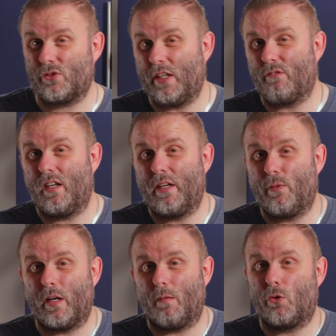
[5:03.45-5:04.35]
Generally
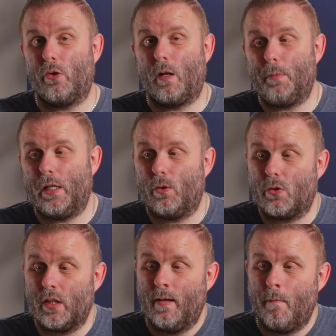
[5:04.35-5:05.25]
when I'm doing a
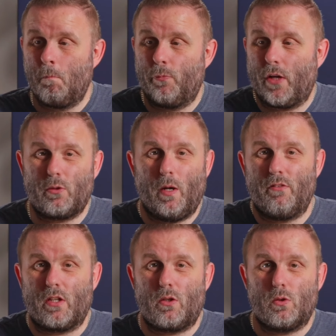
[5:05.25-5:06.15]
build, I'll do it
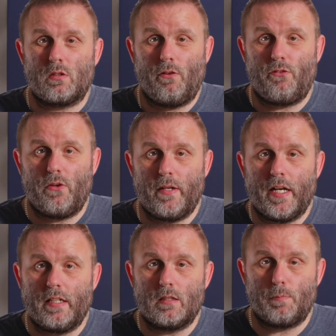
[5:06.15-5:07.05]
over the course of a few days,